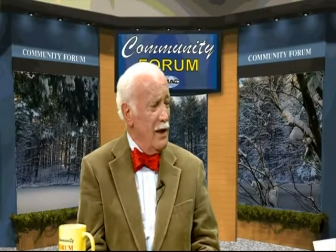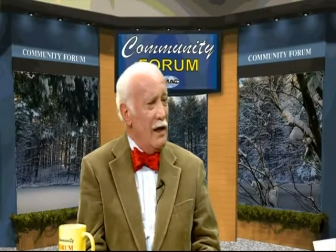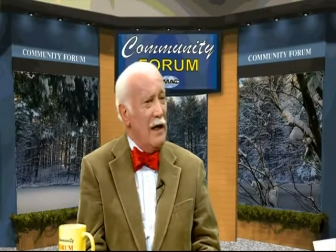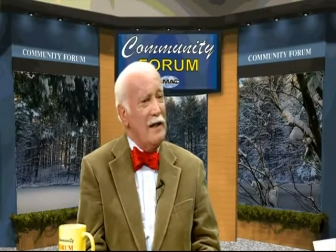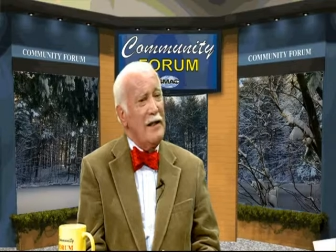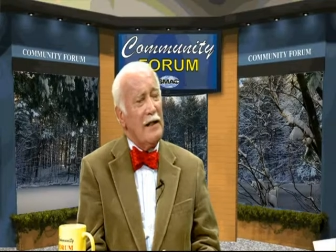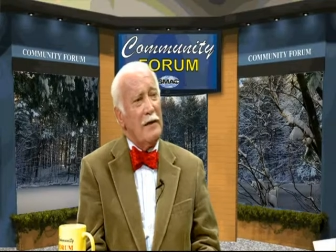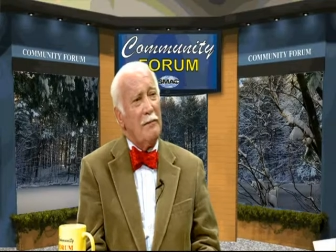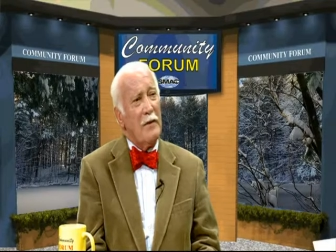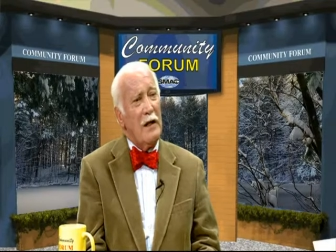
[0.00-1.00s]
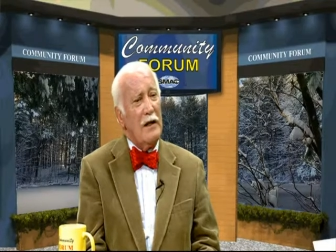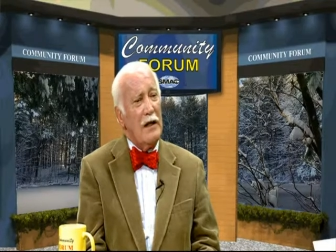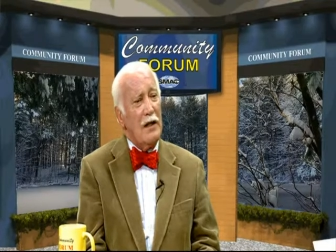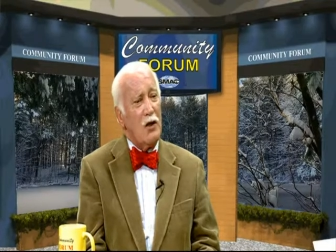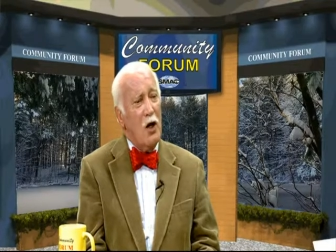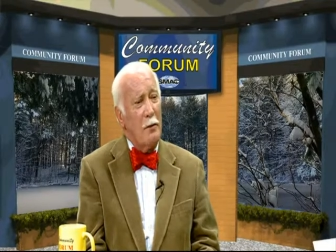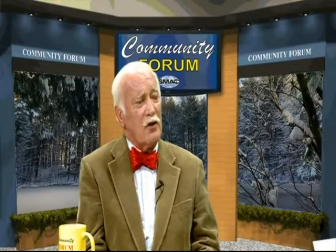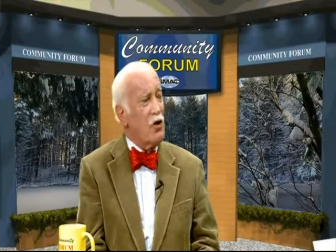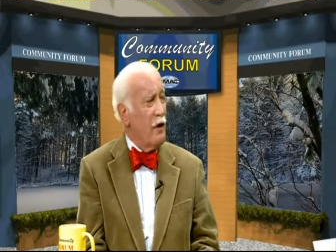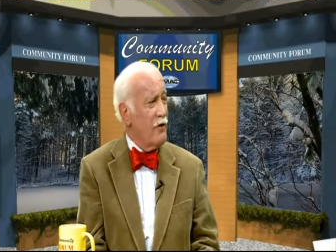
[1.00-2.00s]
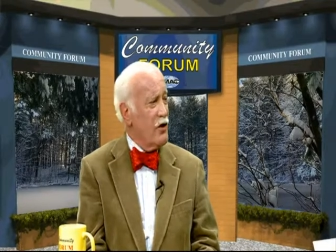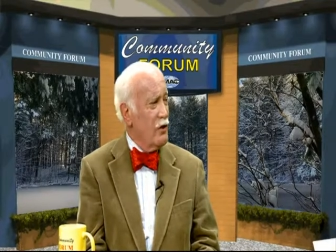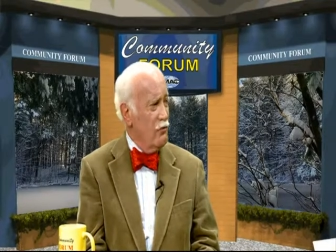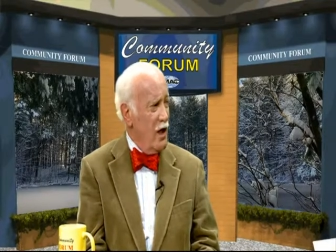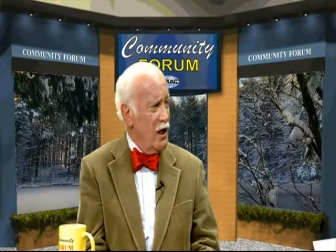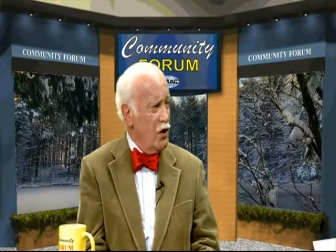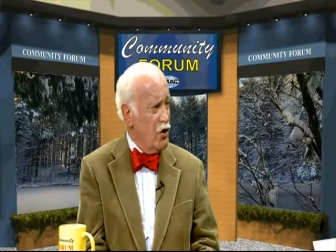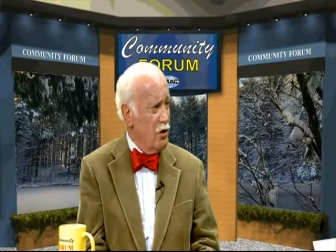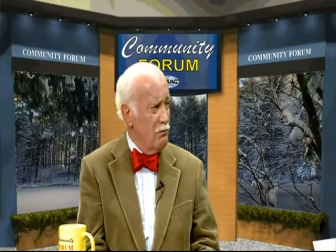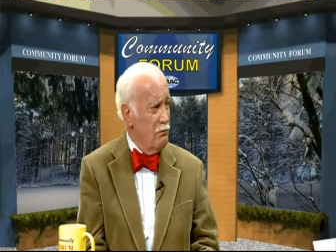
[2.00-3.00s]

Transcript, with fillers: A dinner that Thomas Jefferson arranged